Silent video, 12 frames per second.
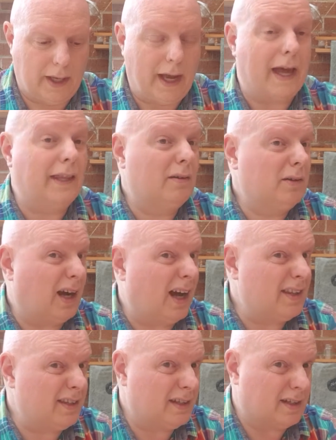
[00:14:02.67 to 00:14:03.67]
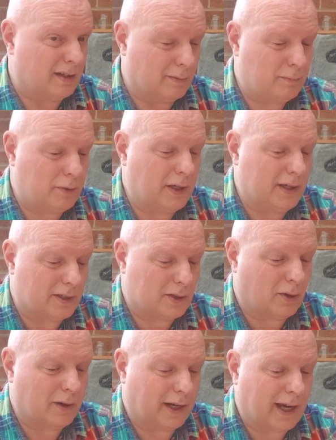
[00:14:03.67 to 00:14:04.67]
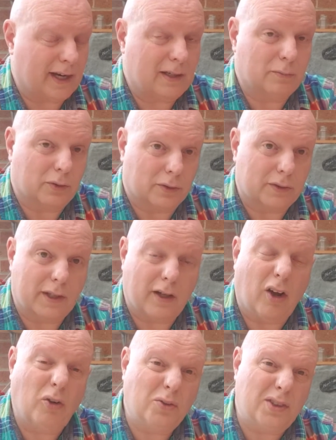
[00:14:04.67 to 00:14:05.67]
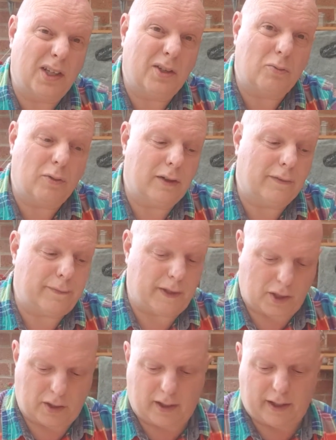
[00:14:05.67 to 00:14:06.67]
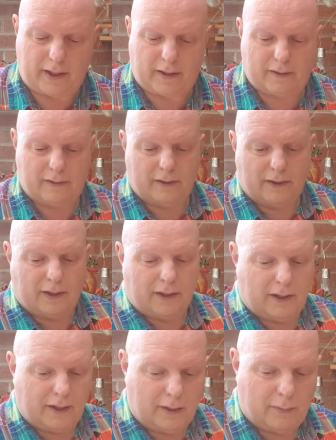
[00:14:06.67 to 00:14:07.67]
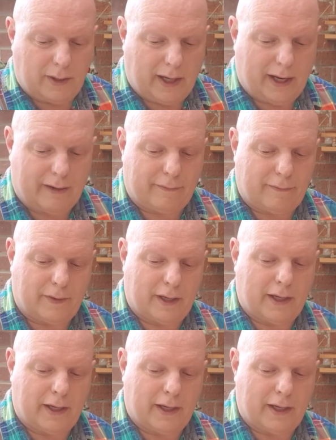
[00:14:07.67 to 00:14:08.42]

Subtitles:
And there were other prehistoric animals that also were fish-like. We have,